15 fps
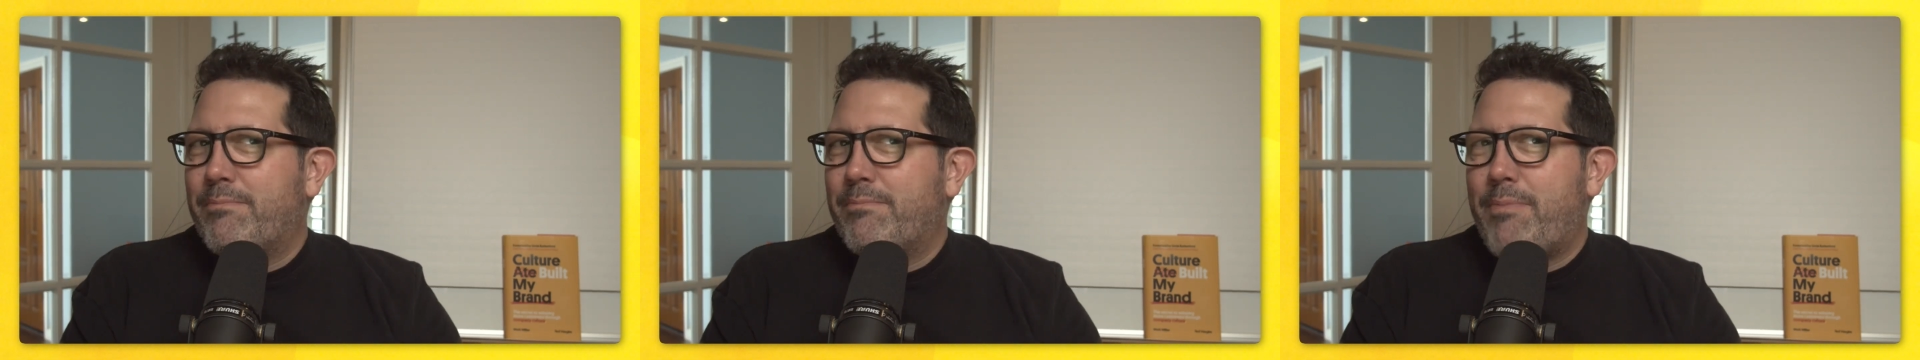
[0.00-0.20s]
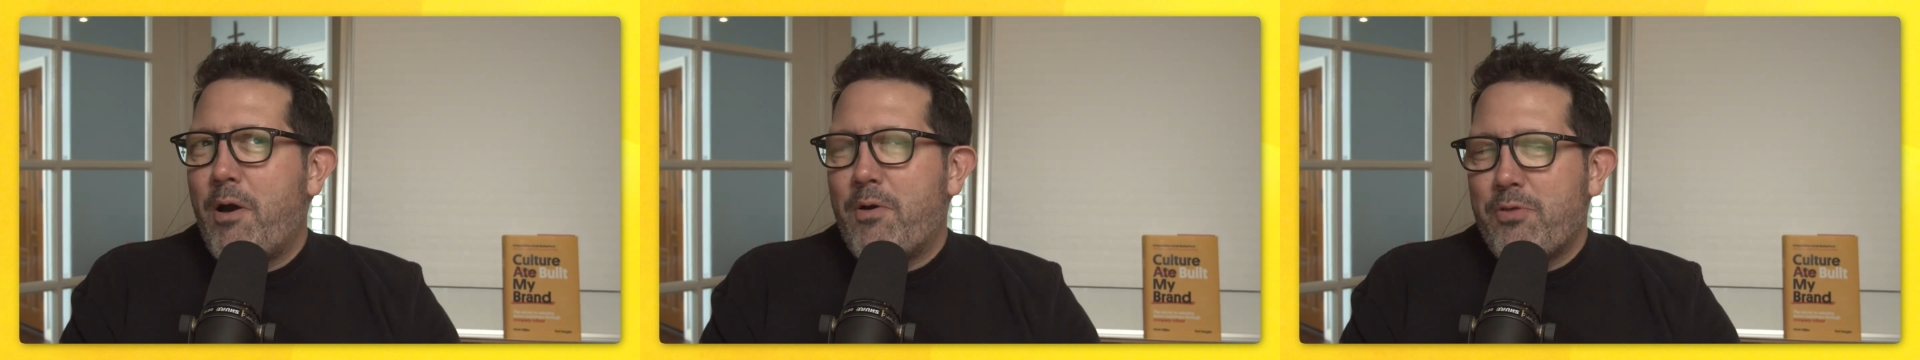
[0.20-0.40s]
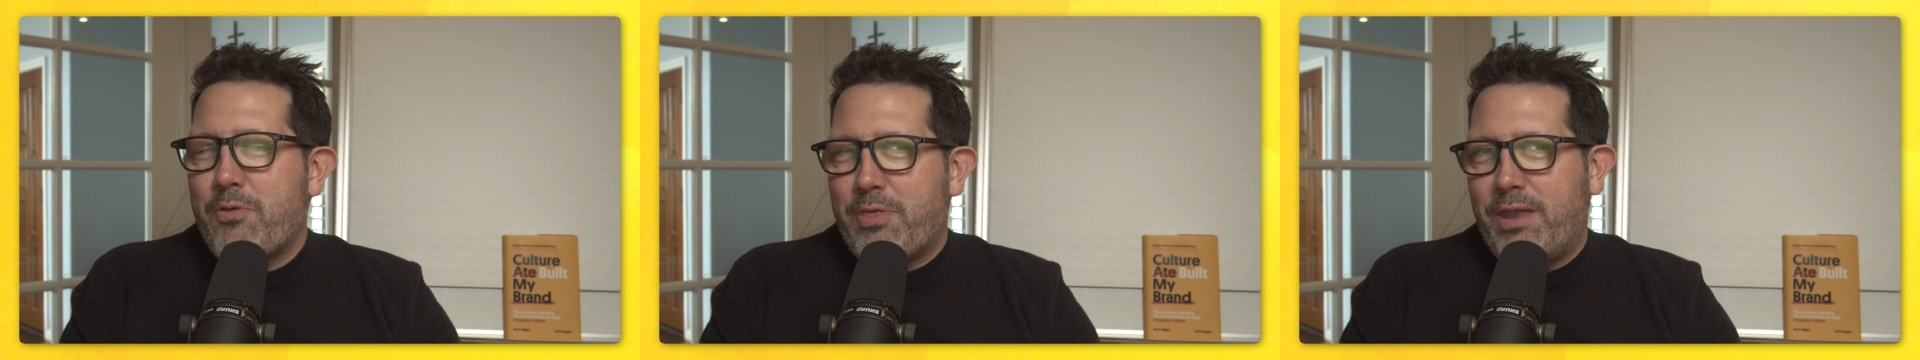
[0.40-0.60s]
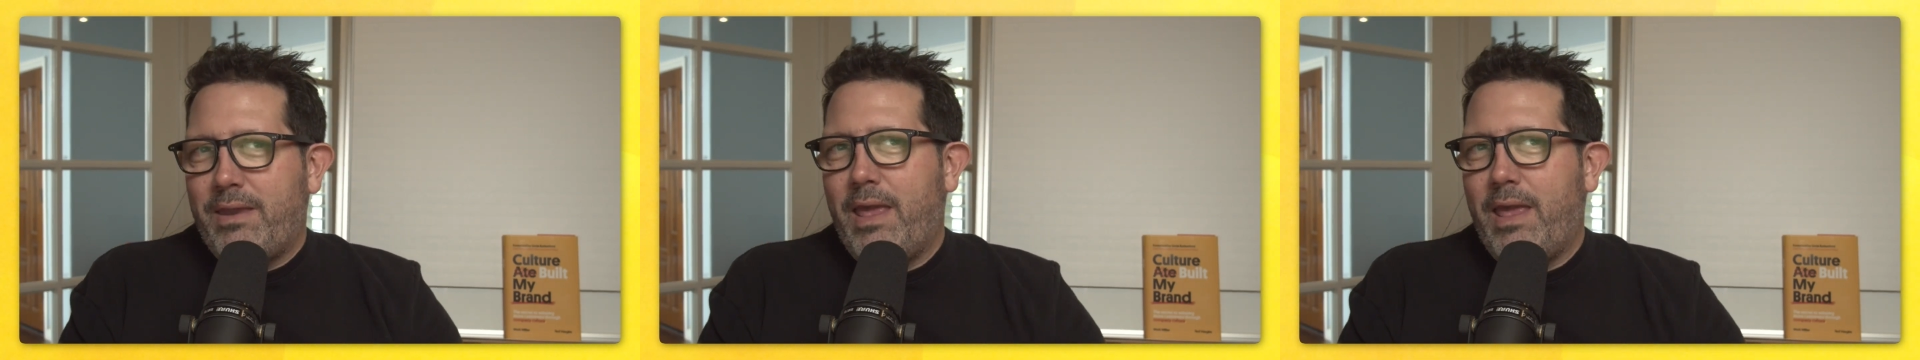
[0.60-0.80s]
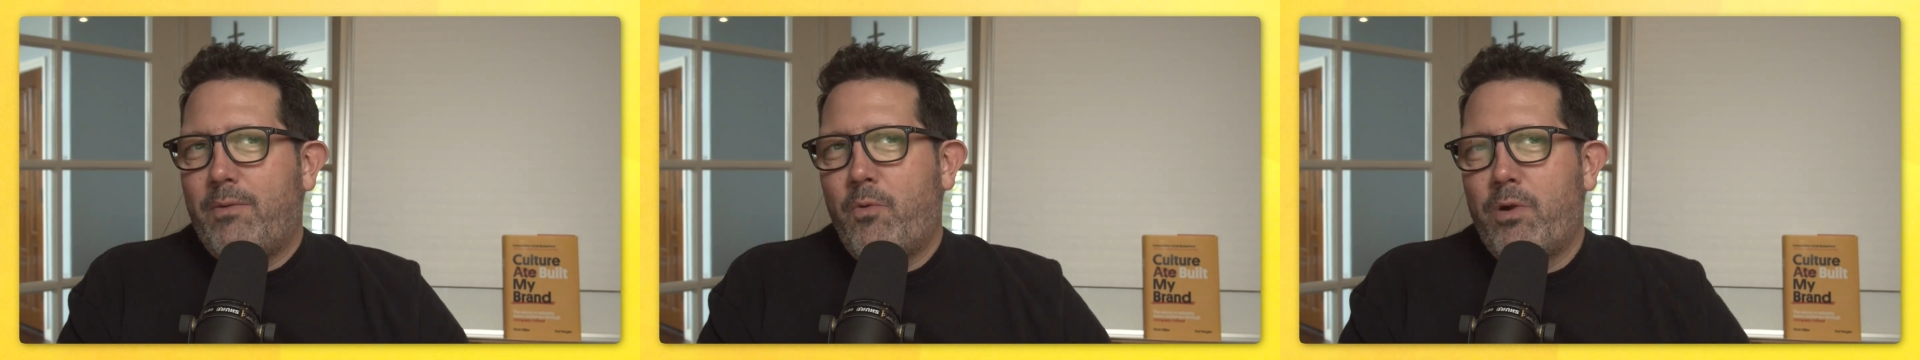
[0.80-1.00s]
of both,
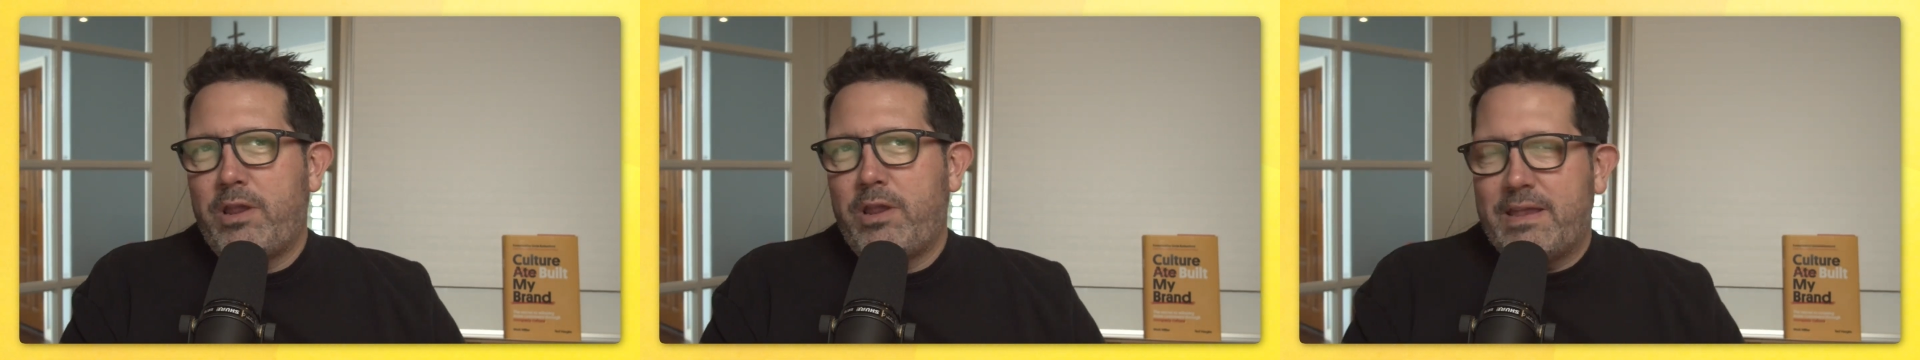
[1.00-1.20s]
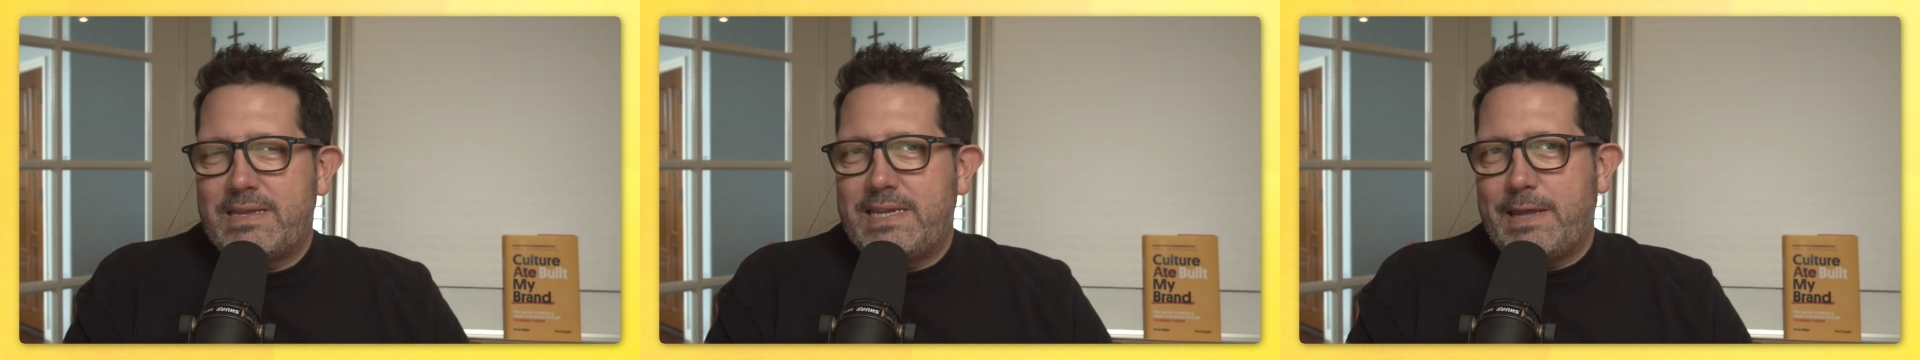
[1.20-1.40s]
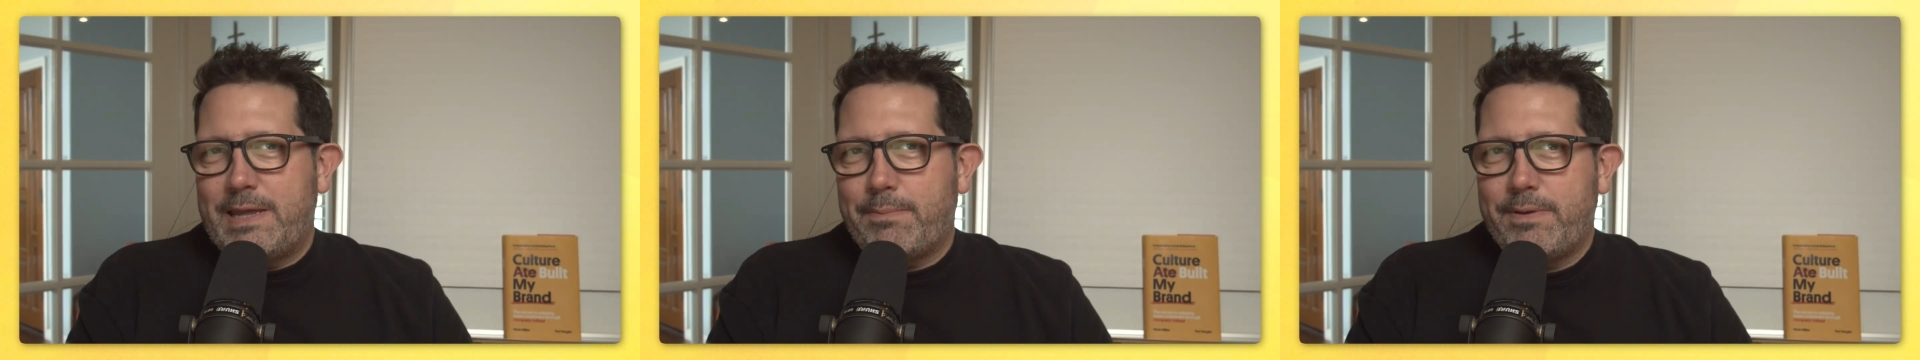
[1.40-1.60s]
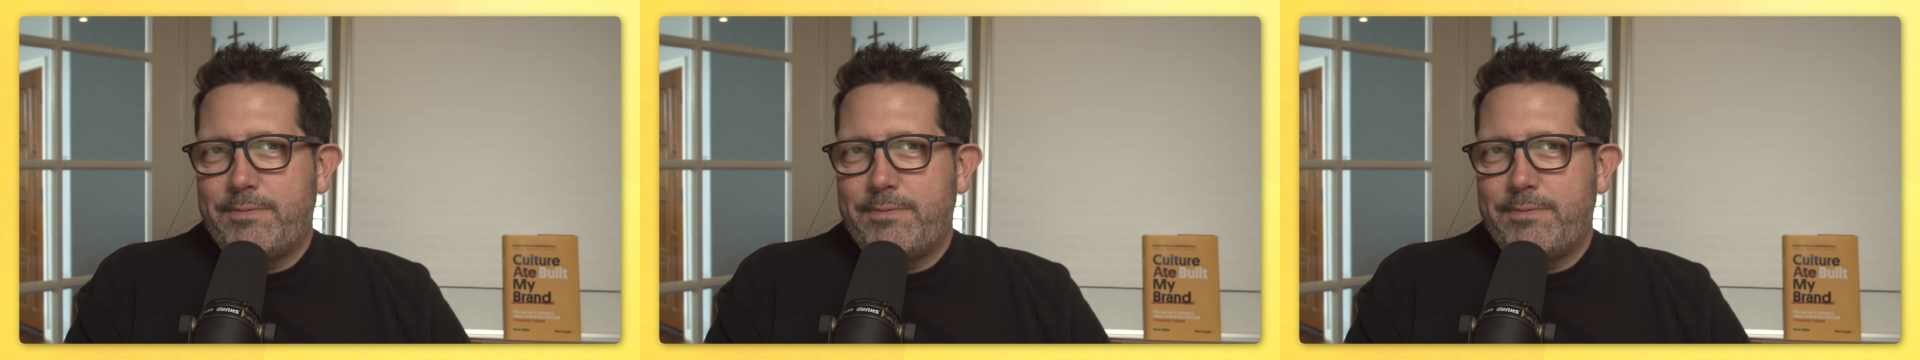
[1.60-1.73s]
and where do you tip?